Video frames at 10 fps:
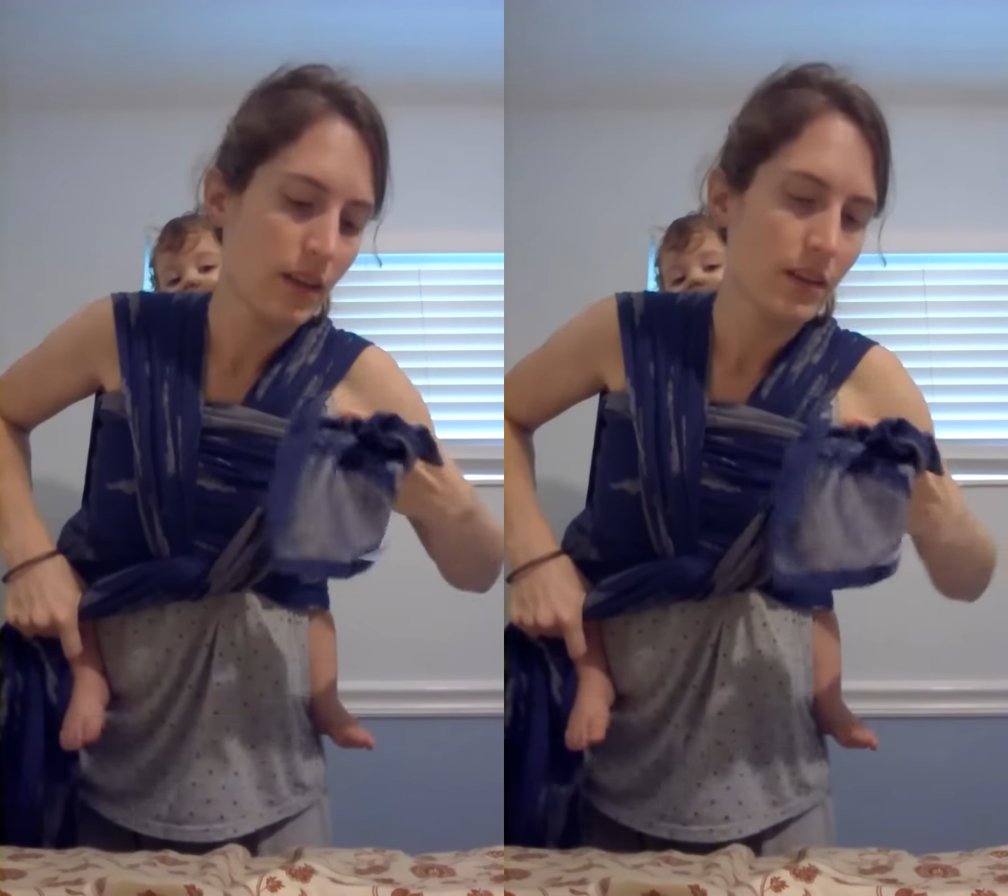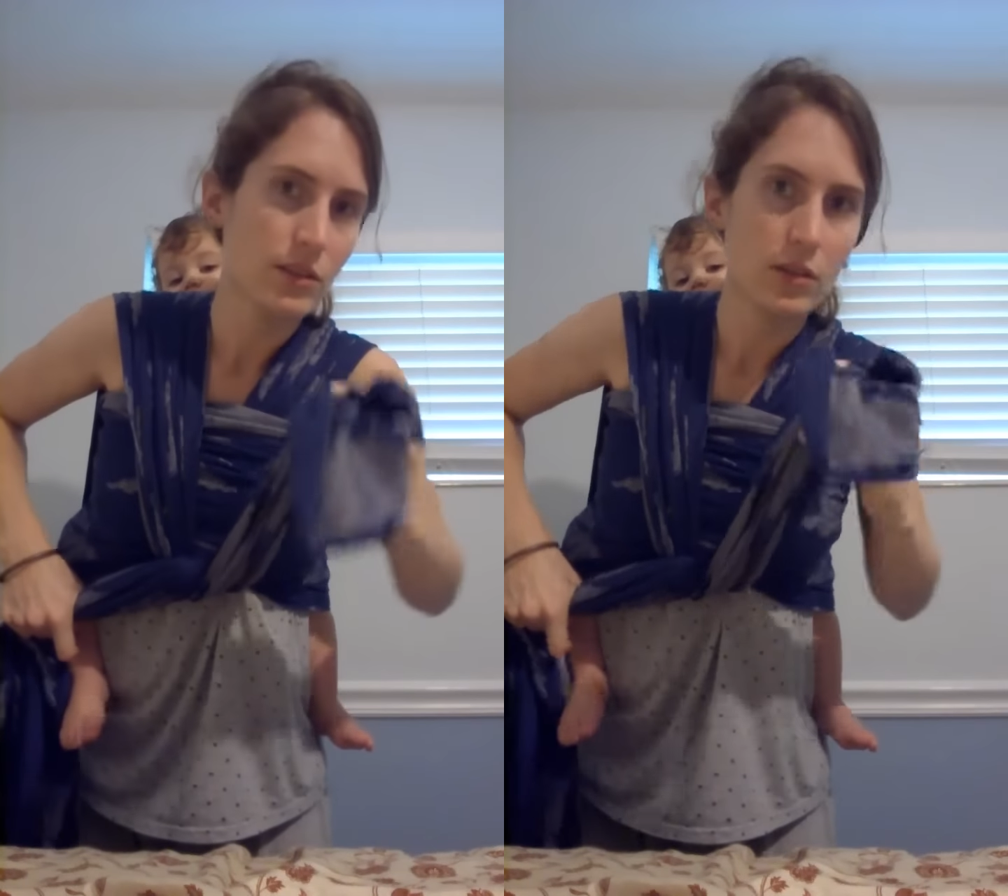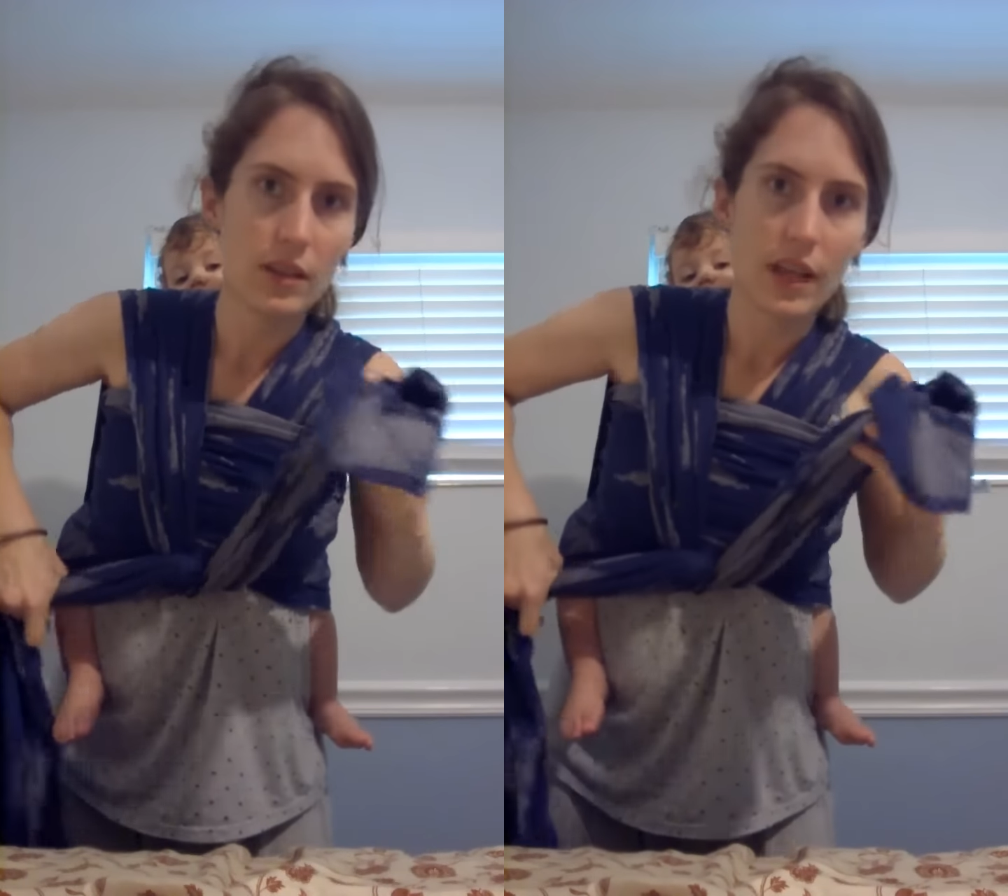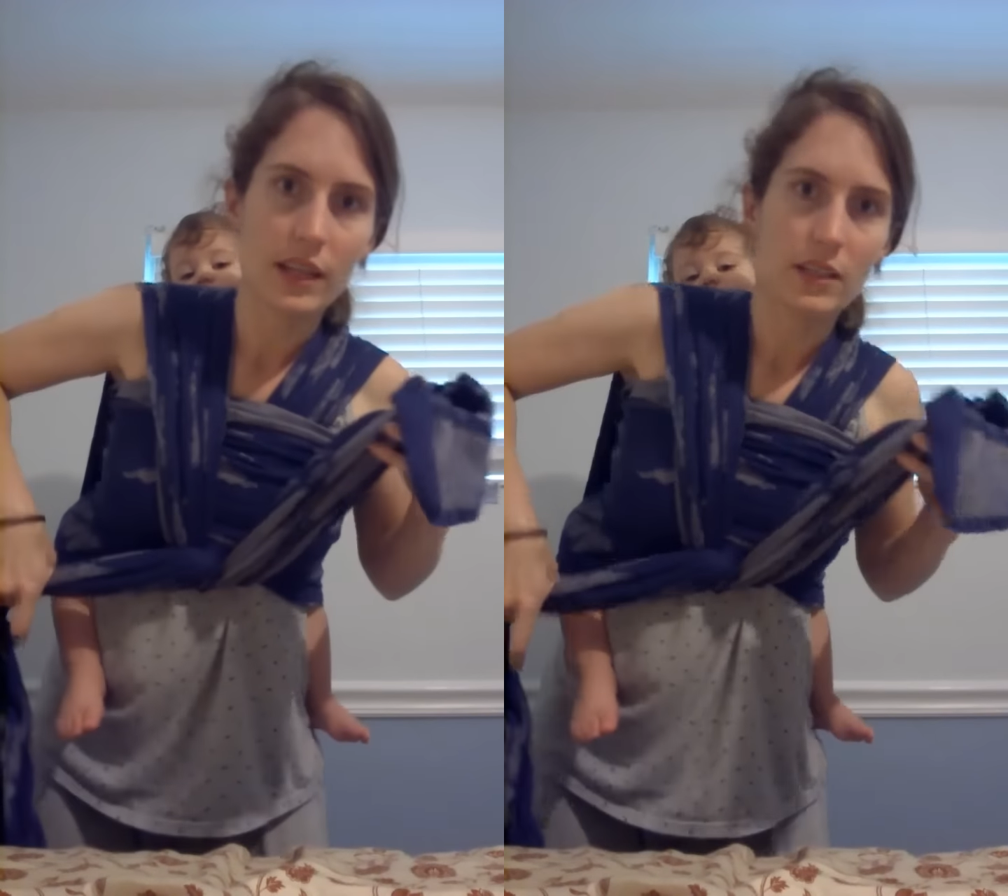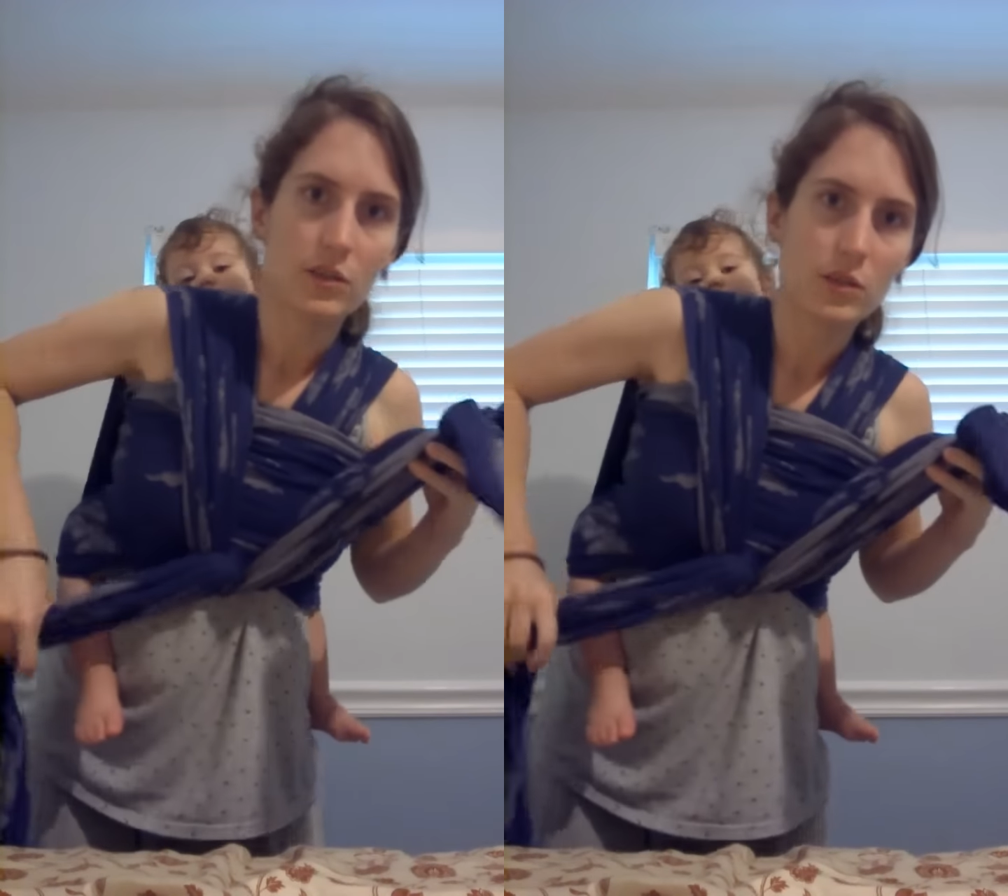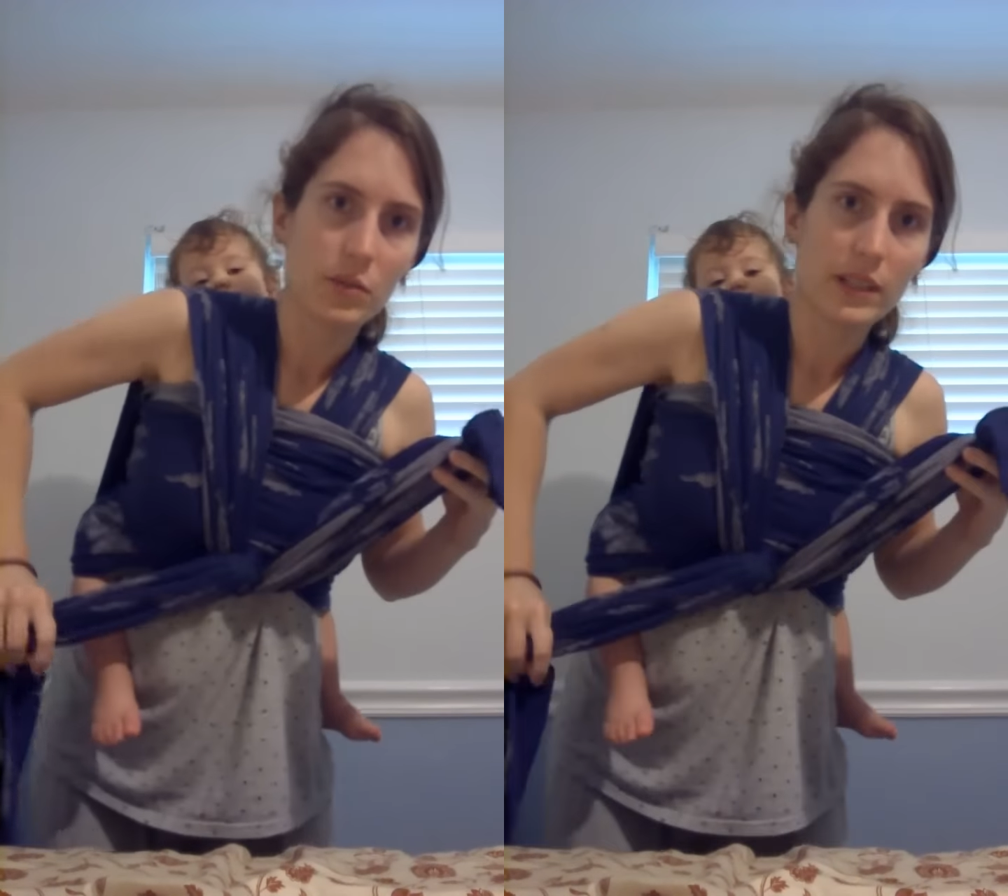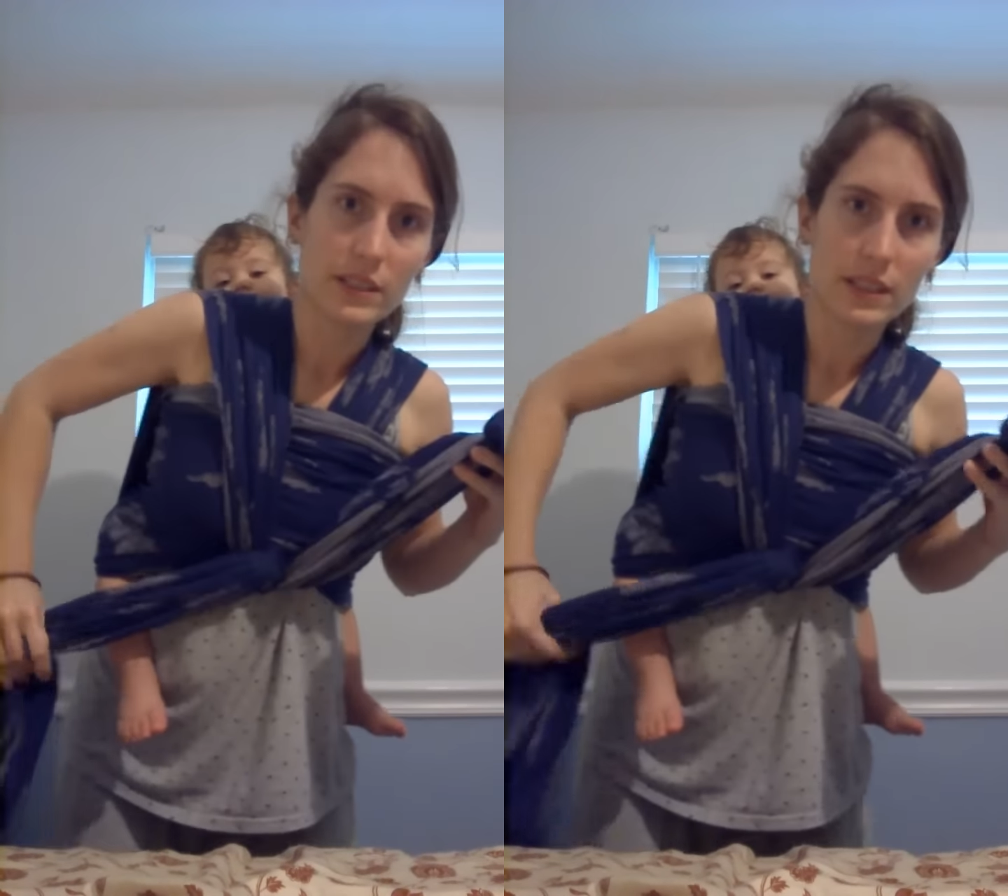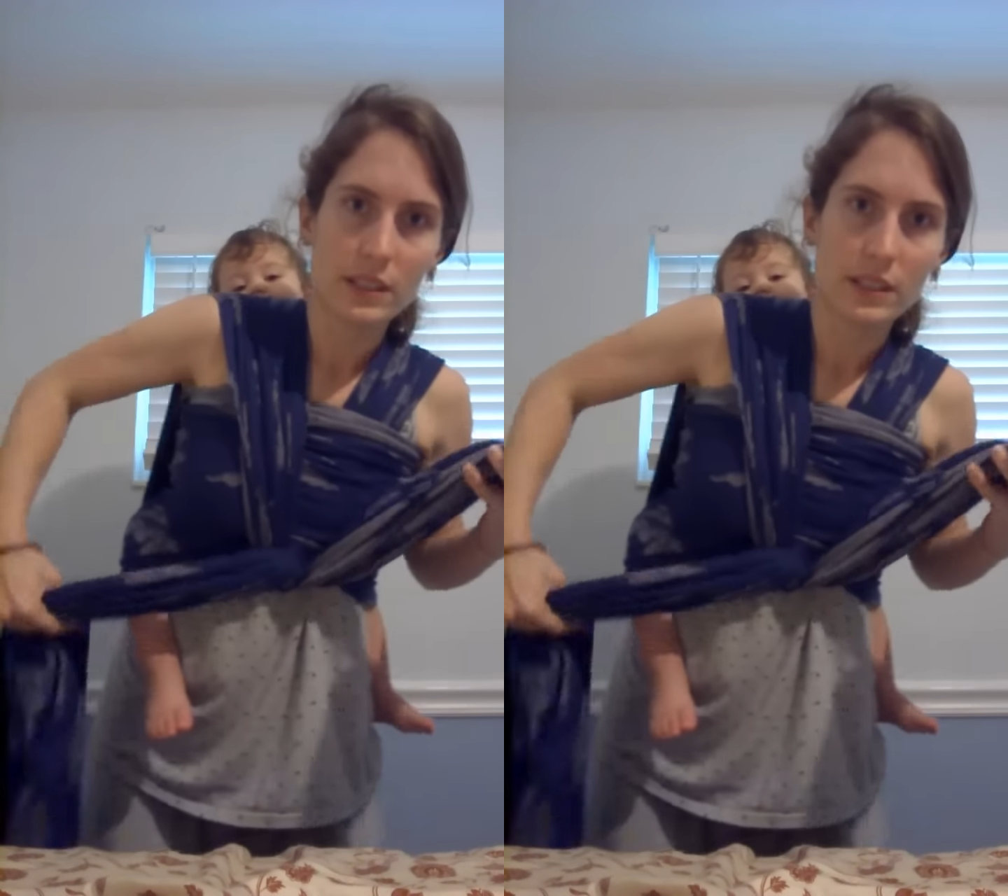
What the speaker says: so that I can do the rest of this,